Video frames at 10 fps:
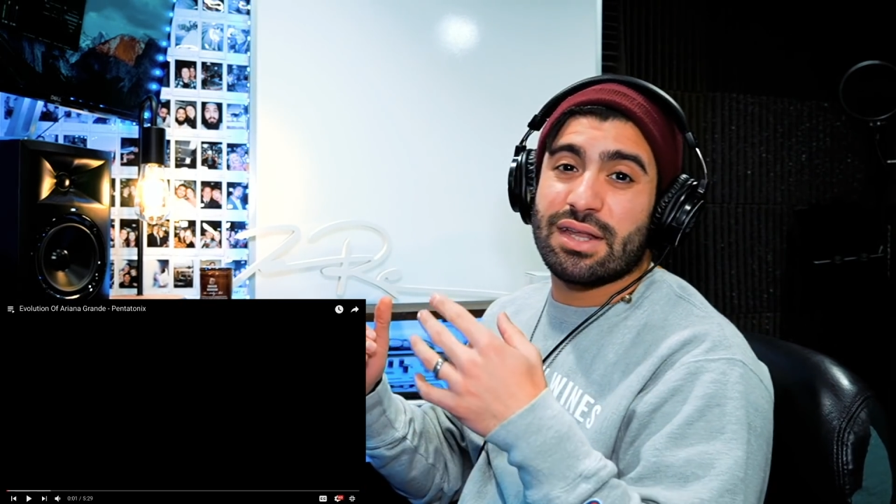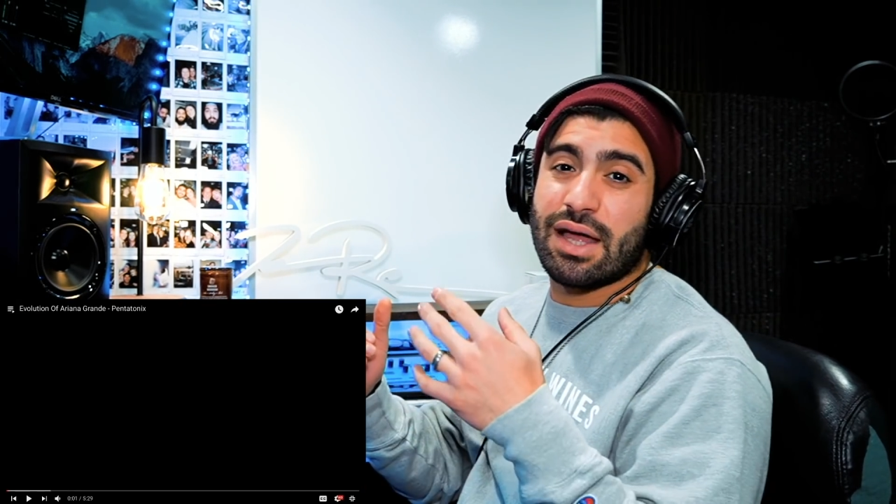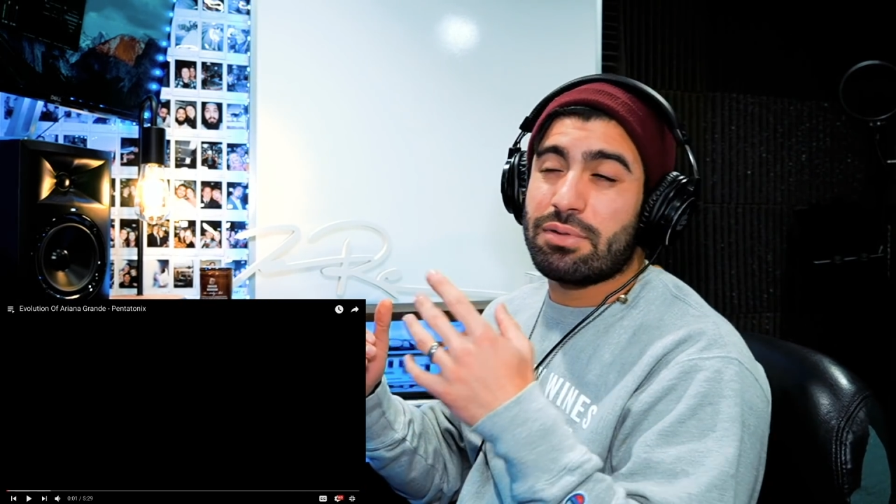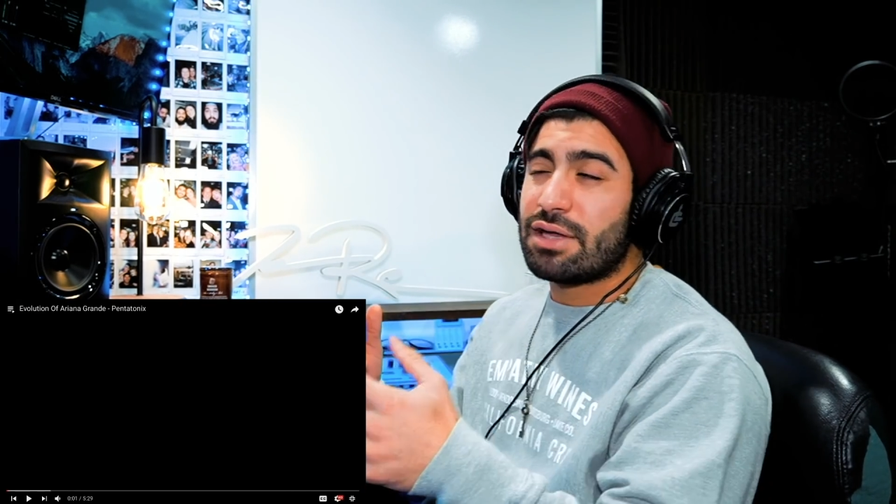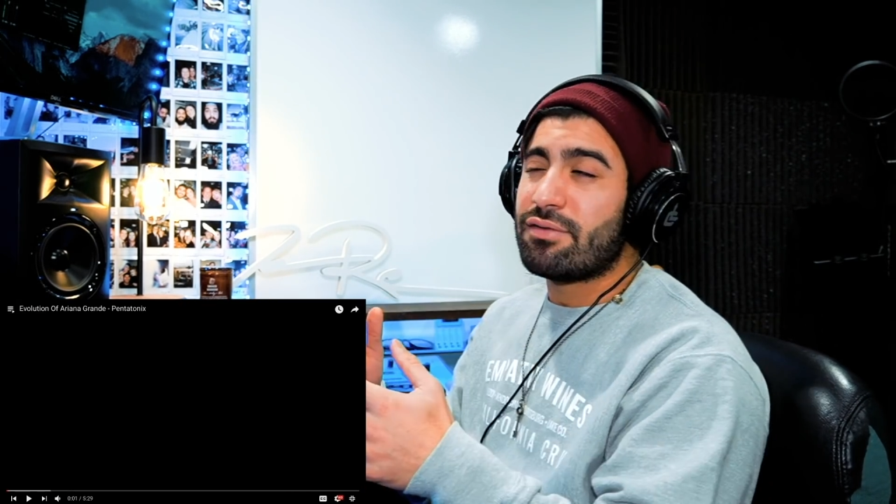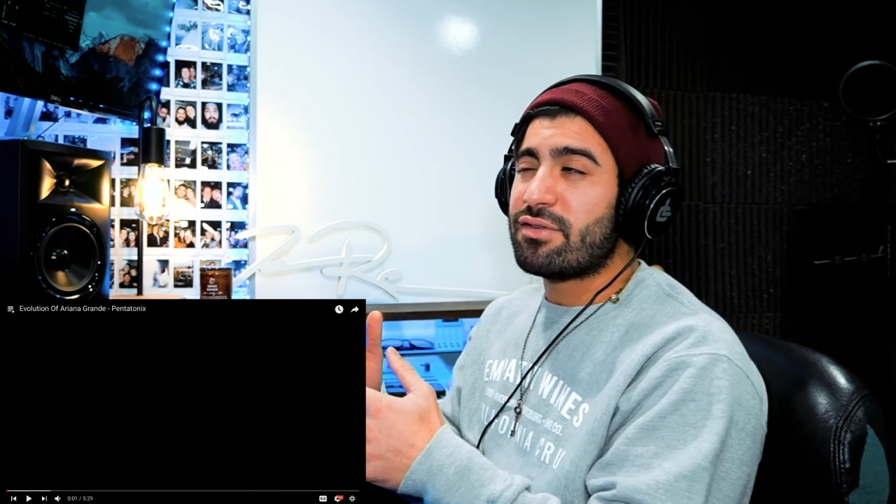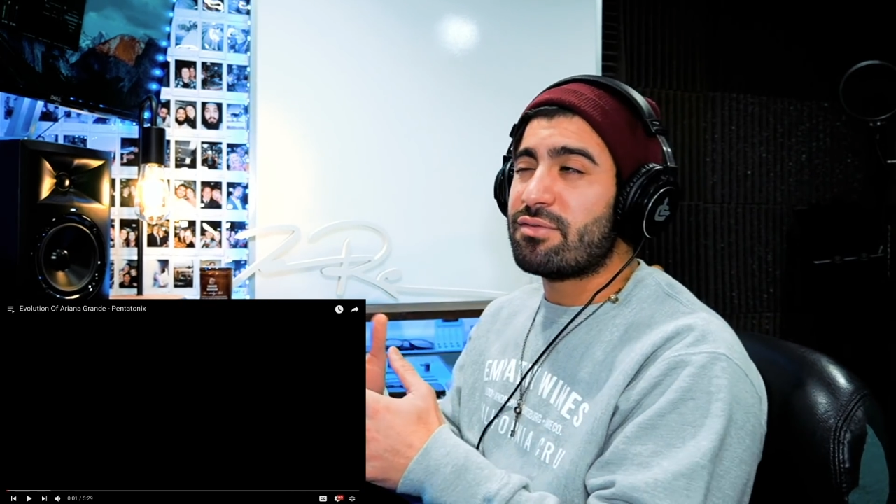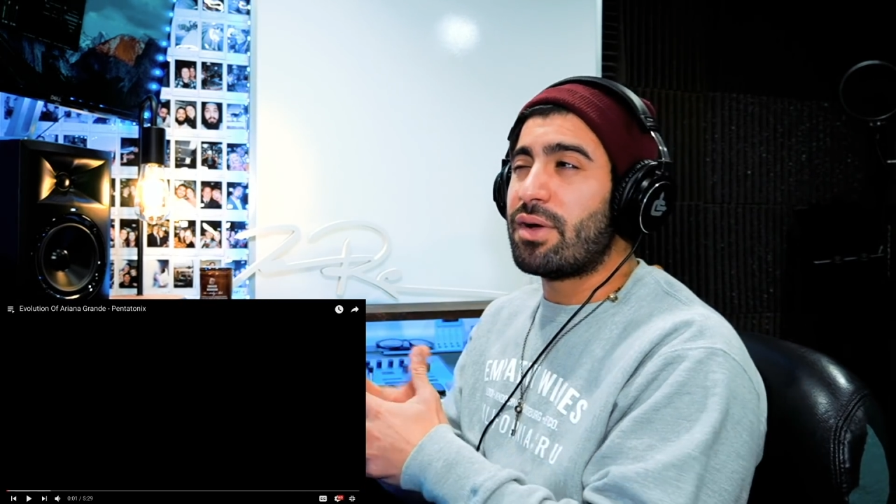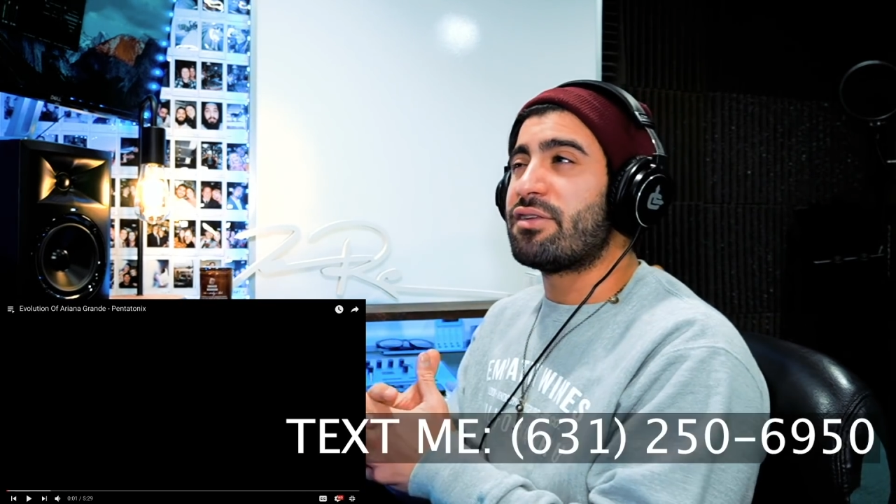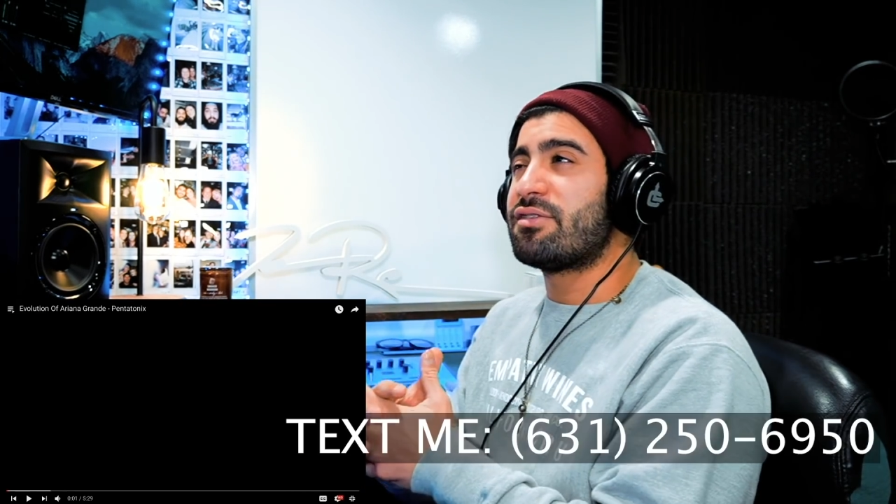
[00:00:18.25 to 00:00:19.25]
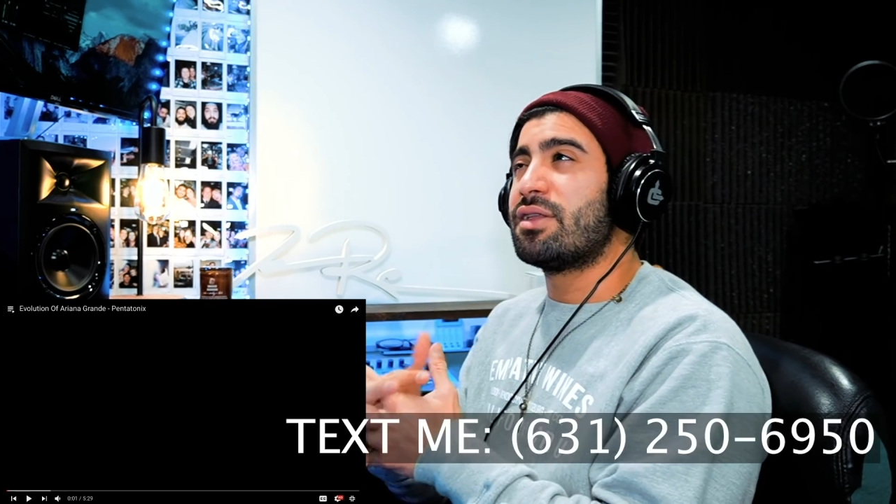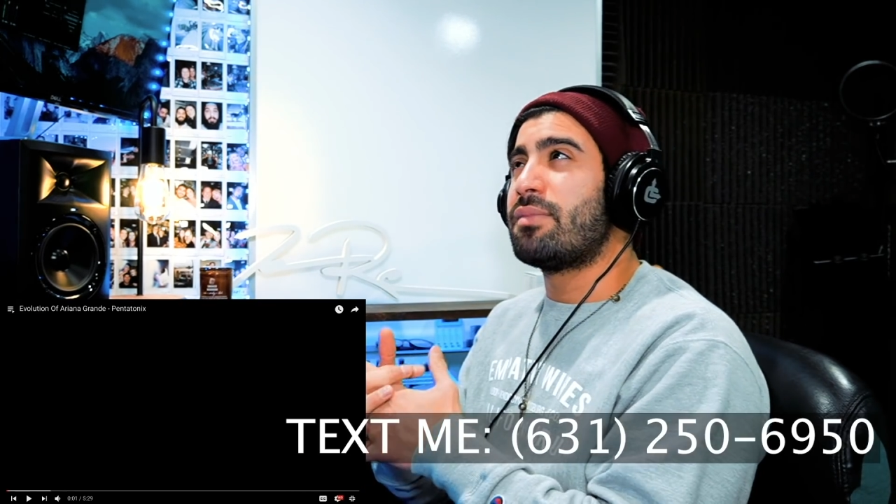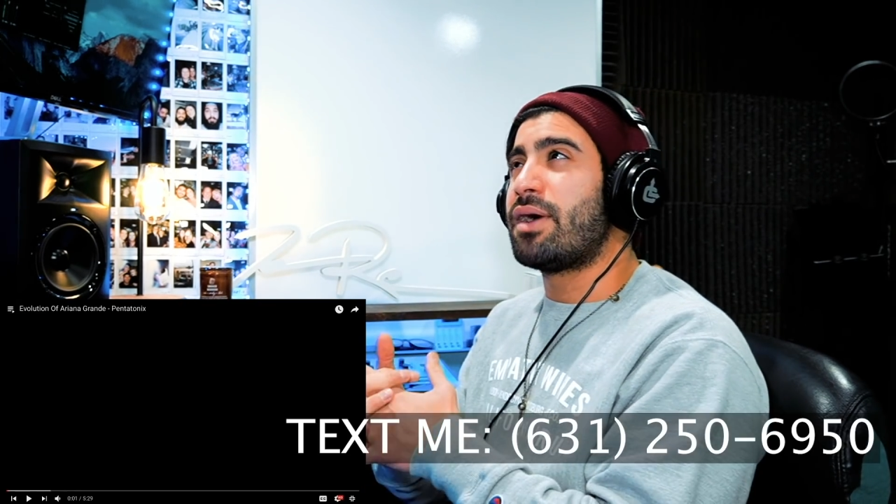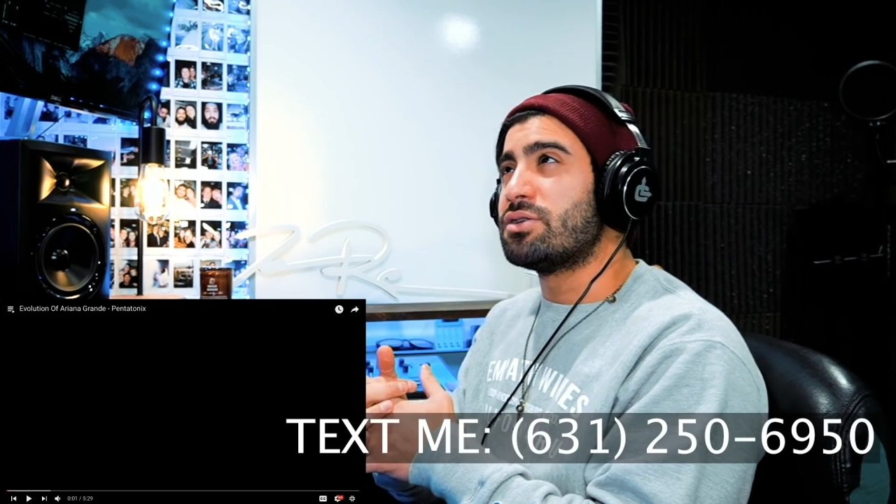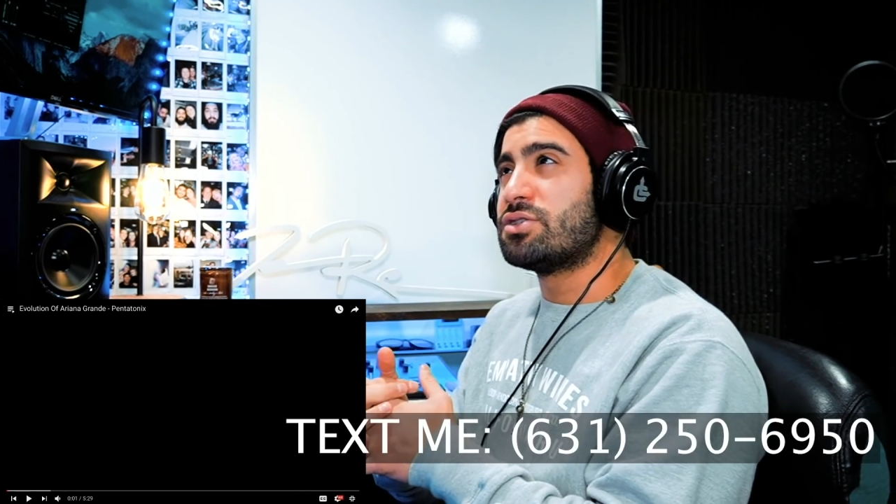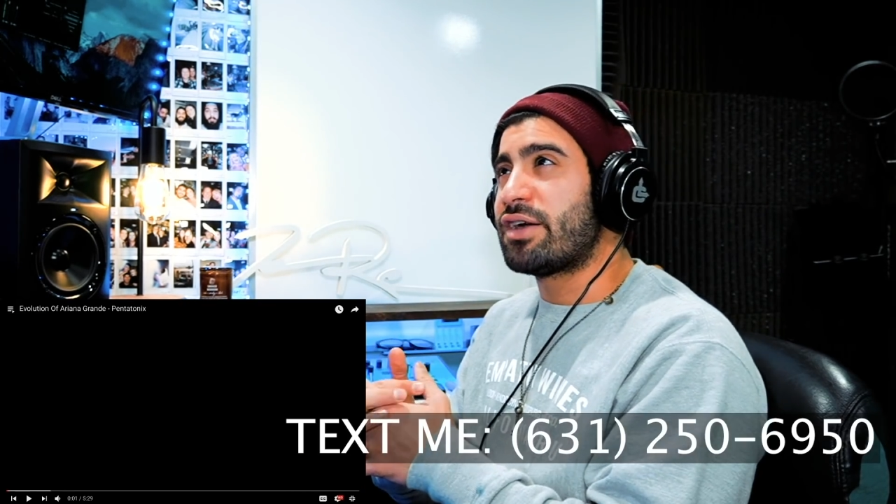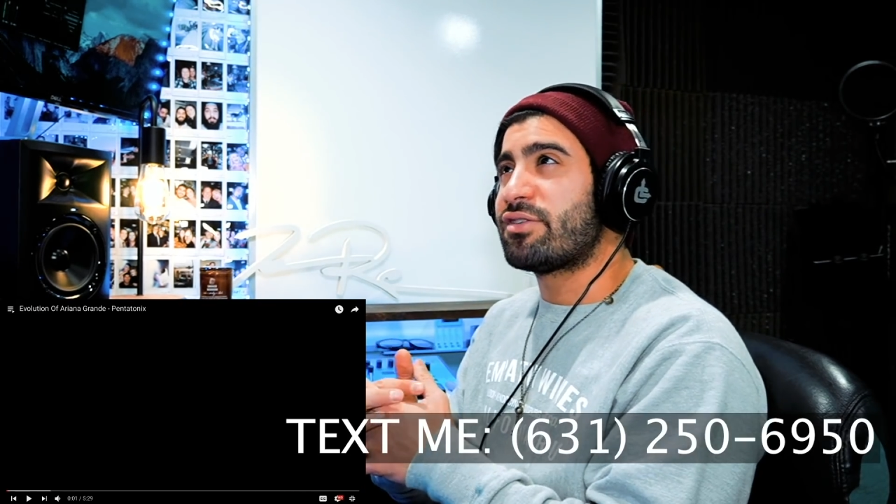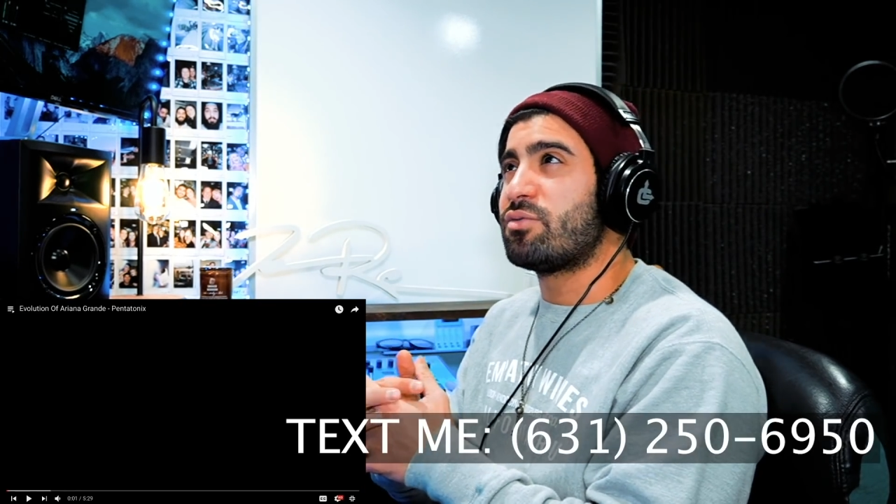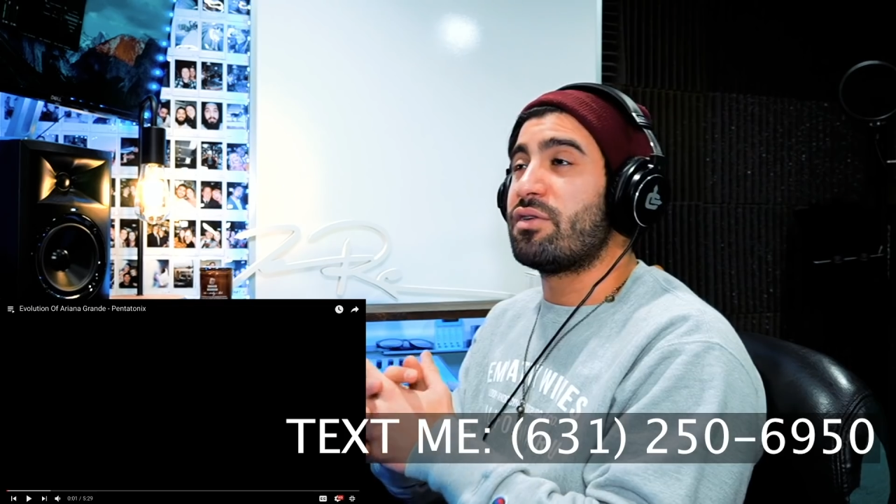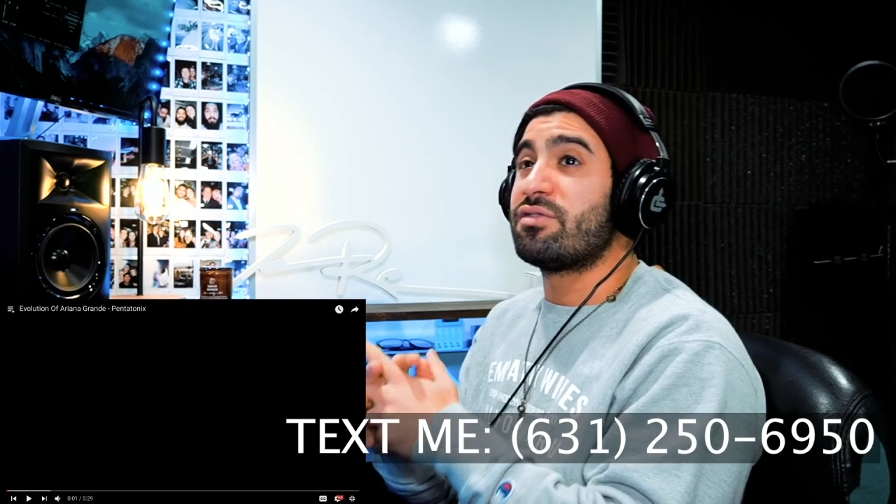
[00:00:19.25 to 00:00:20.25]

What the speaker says: I believe I might have seen the Michael Jackson one.